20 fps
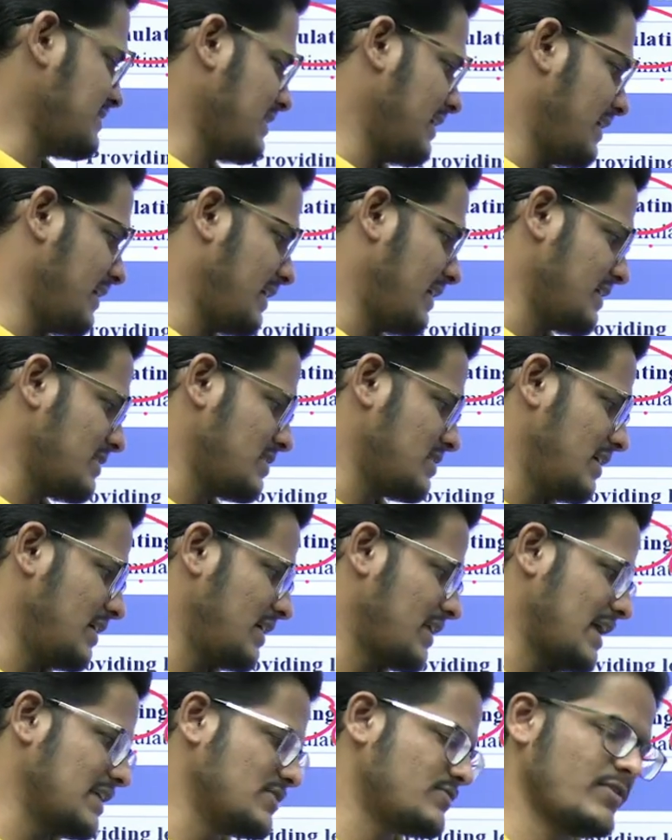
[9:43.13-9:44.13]
the retention and
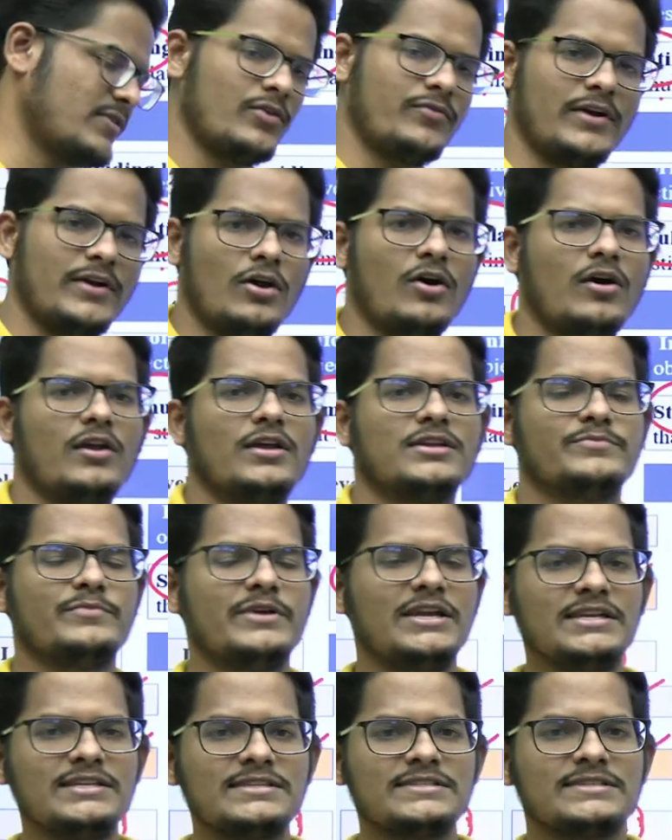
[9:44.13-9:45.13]
transfer of a knowledge,
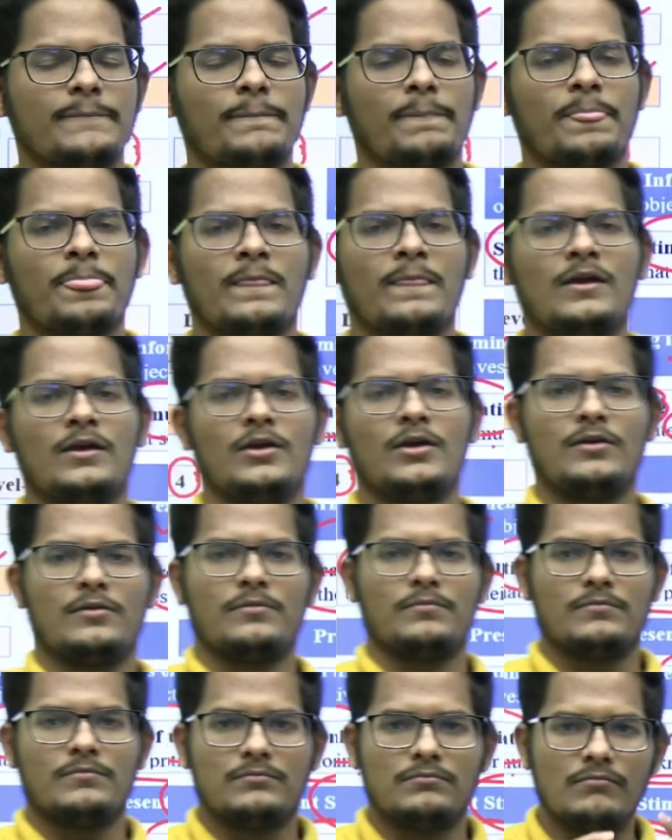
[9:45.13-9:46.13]
means
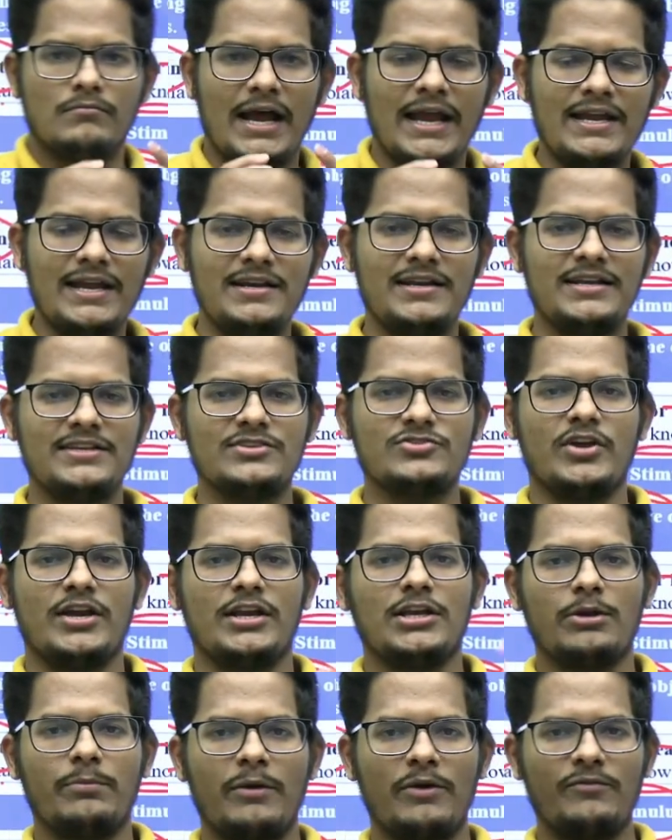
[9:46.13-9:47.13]
mind is
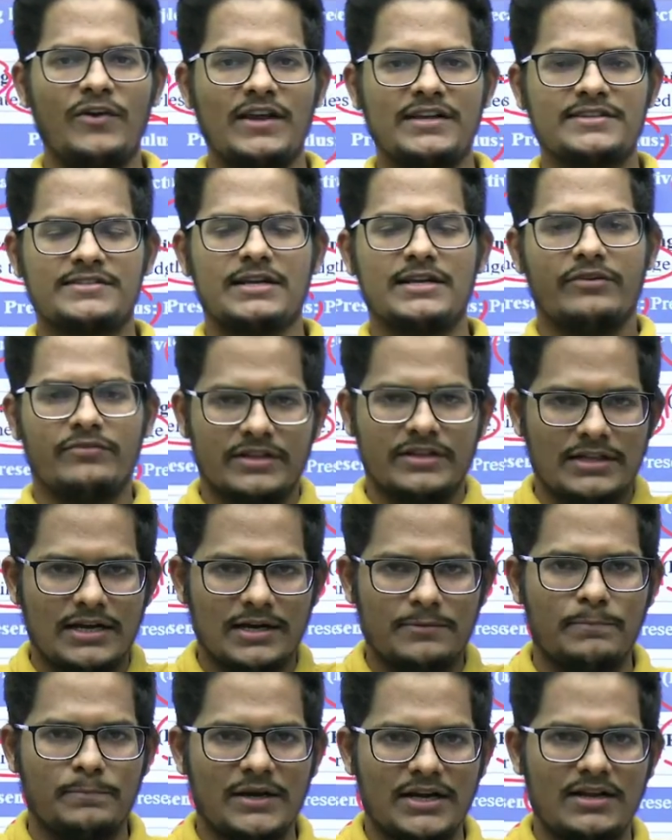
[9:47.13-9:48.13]
going to be fixed up with
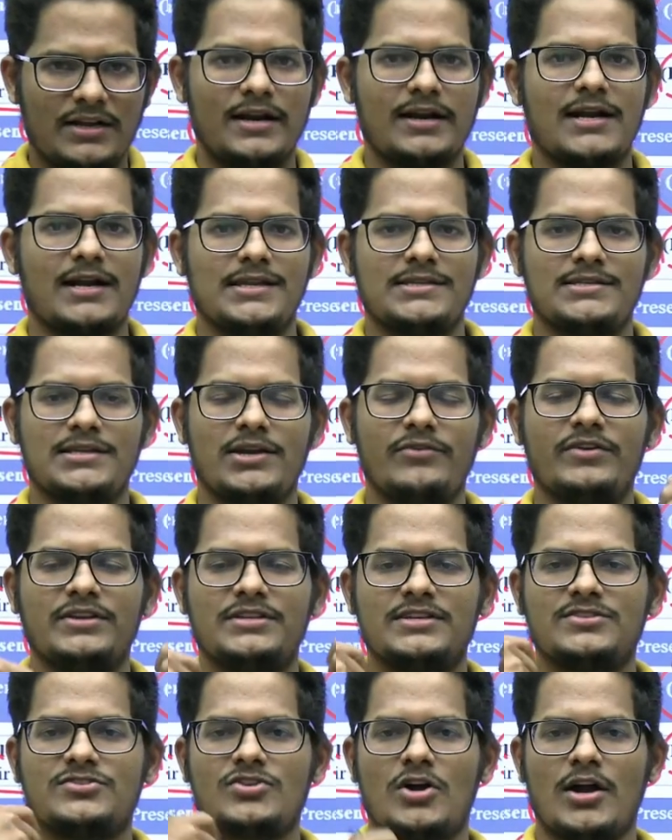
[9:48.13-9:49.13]
that particular concept which
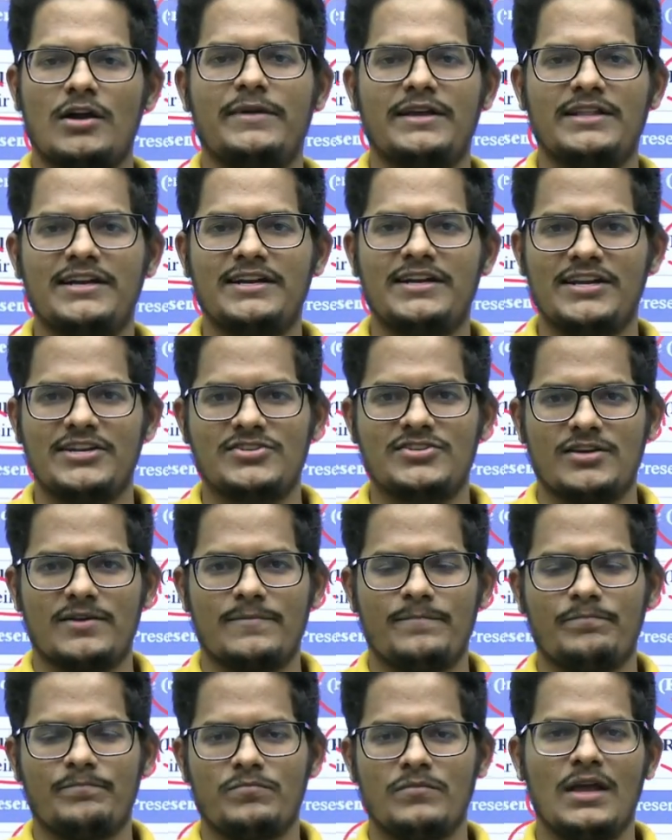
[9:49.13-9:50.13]
is taught by the teacher.
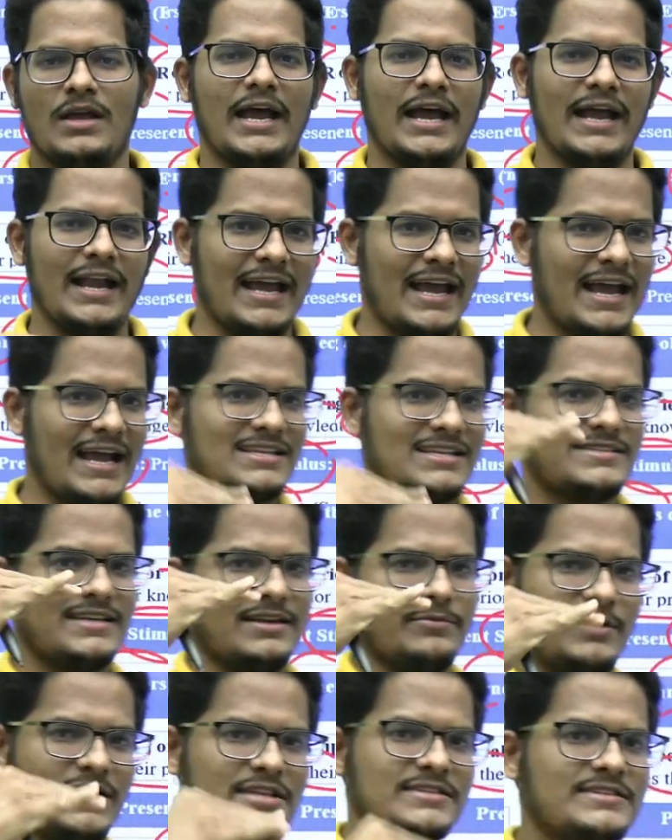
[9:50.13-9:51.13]

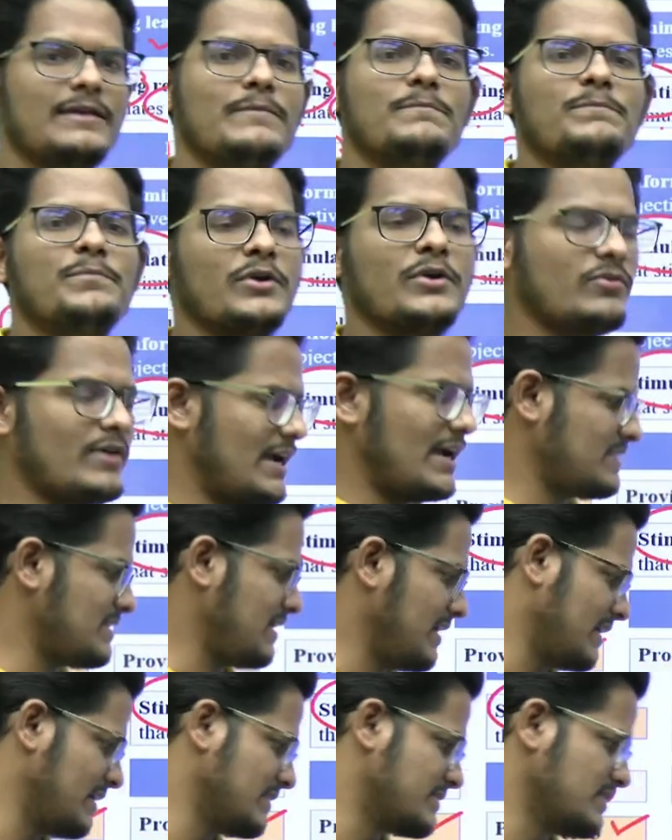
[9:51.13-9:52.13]
Enhancing means
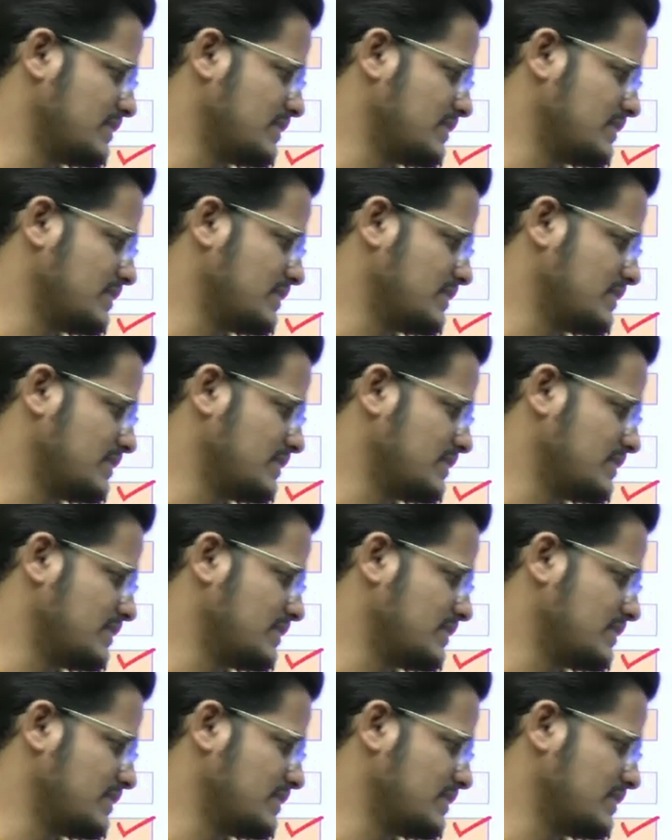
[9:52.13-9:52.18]
improvising his